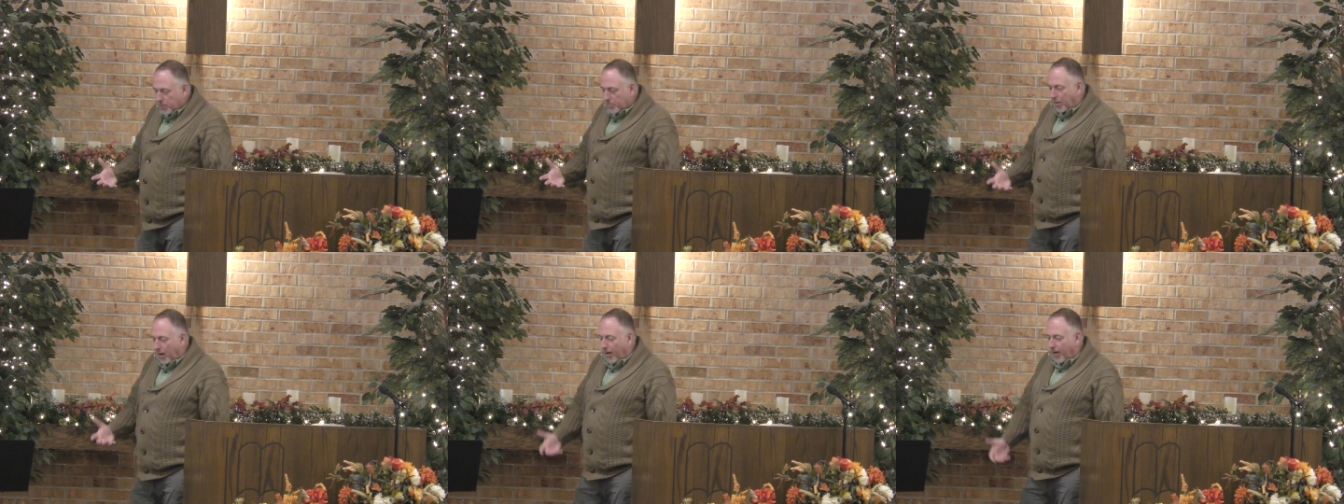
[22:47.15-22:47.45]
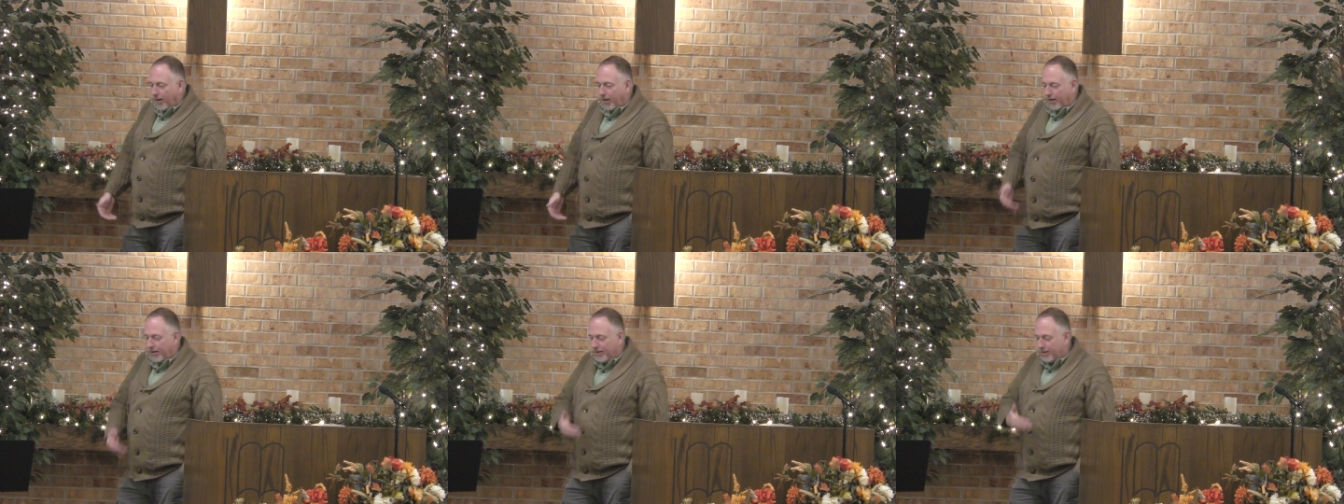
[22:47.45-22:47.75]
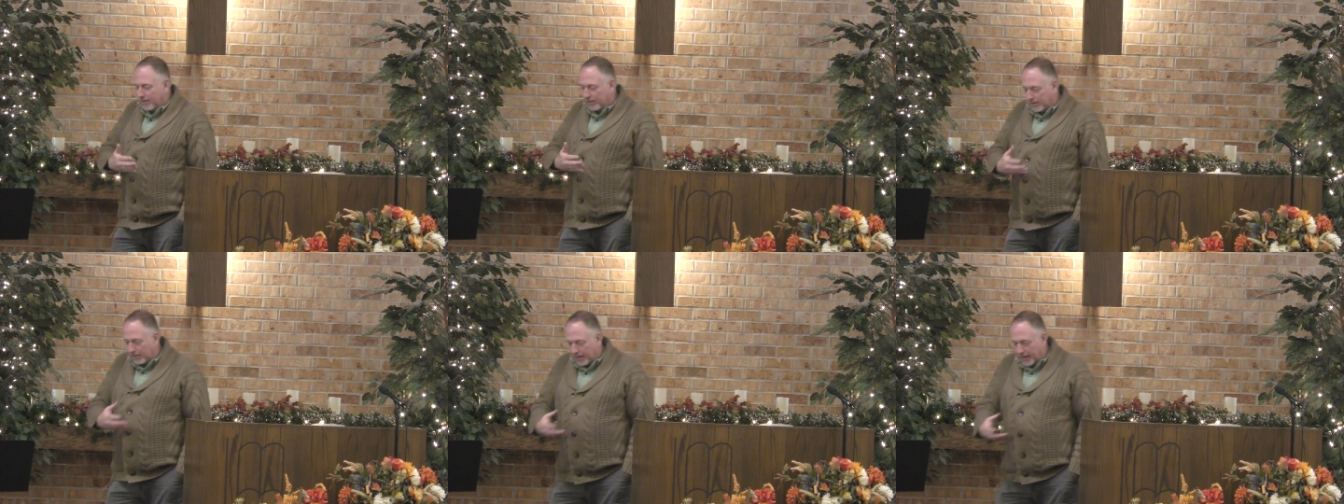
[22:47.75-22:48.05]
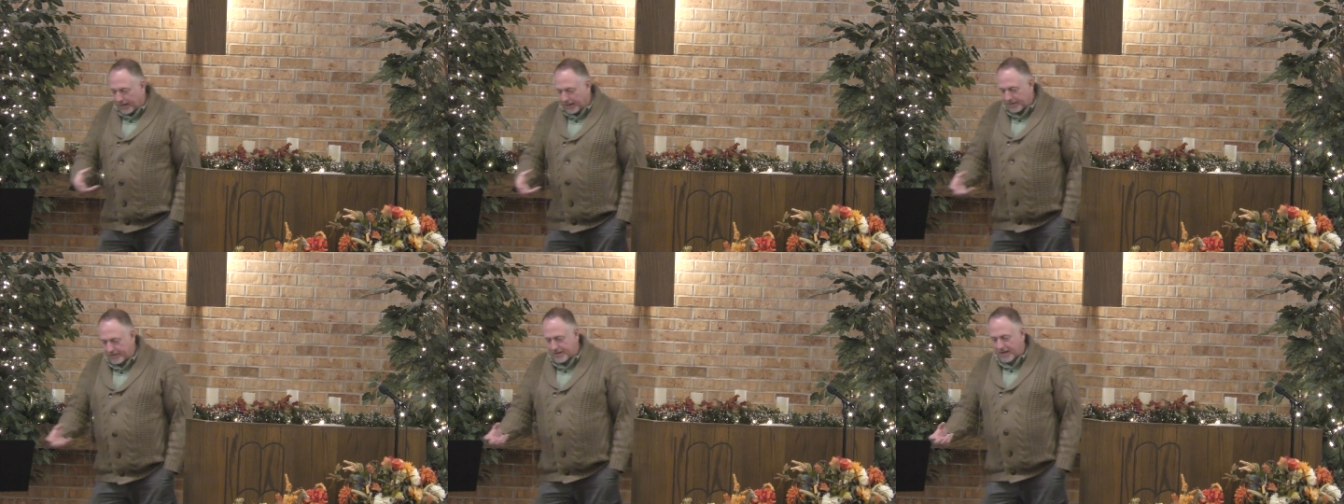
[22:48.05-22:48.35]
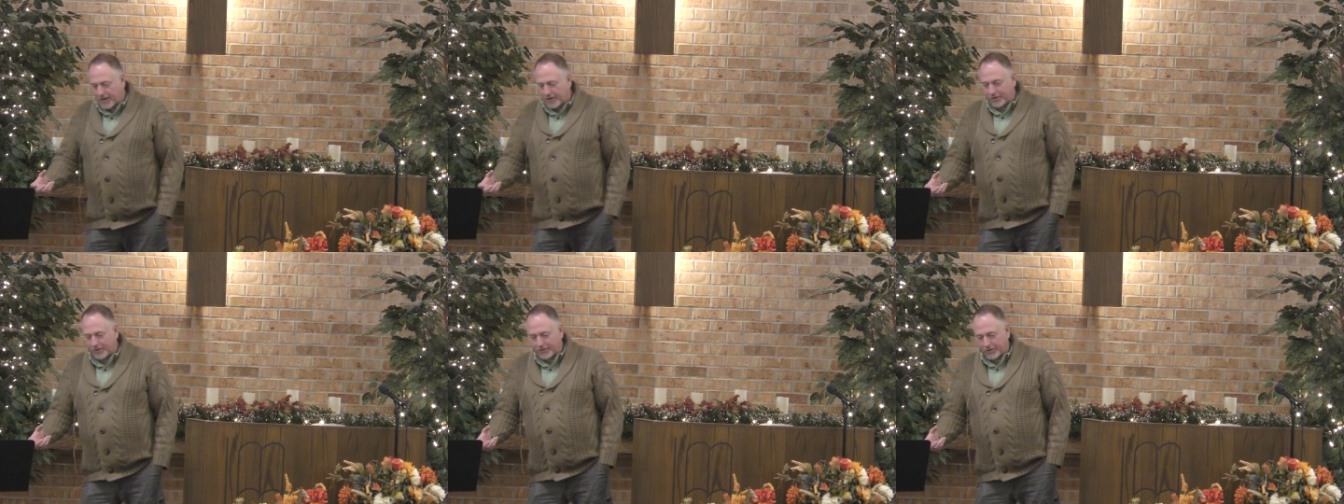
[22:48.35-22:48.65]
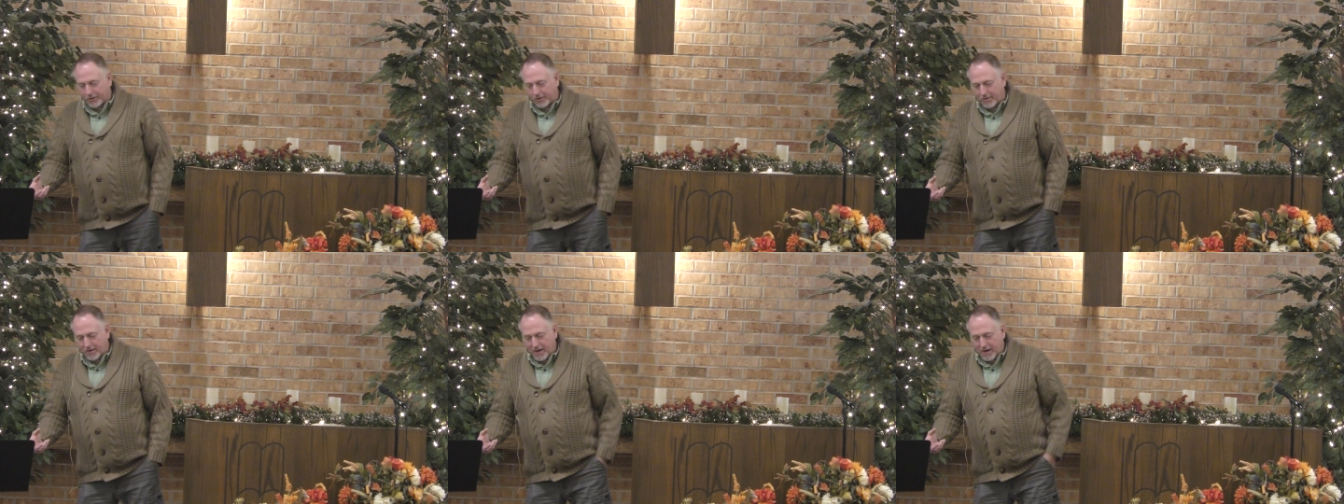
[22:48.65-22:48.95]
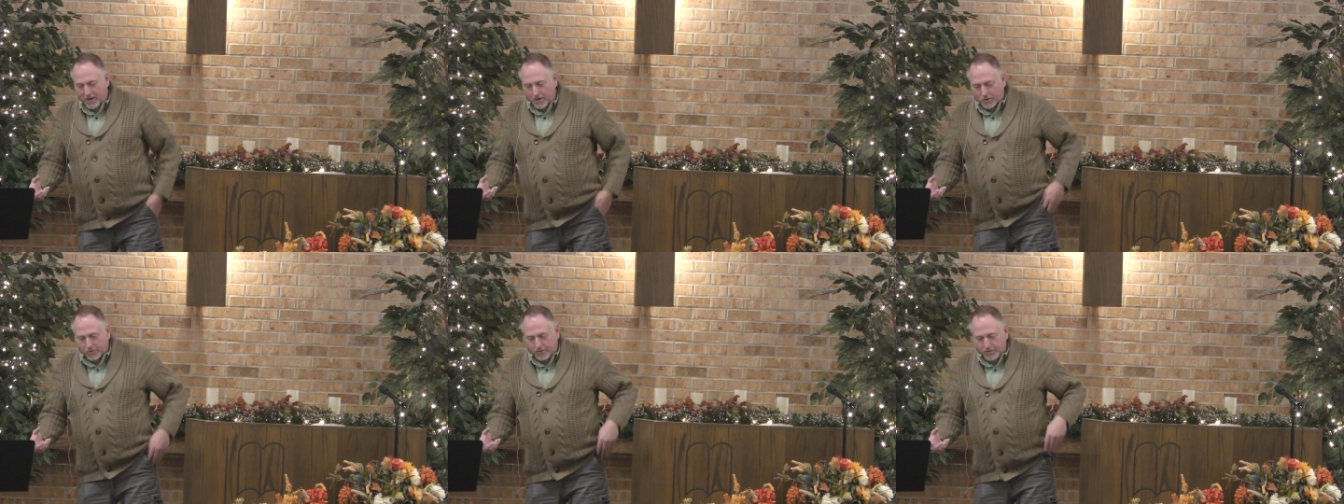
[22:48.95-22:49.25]
the barn, laying down on the
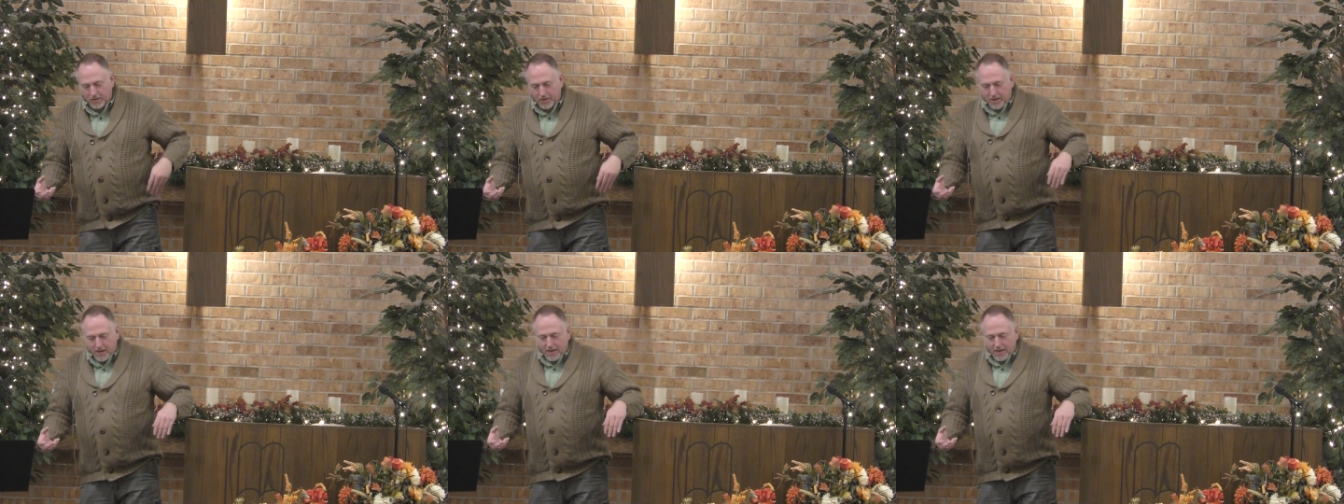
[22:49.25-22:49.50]
ground,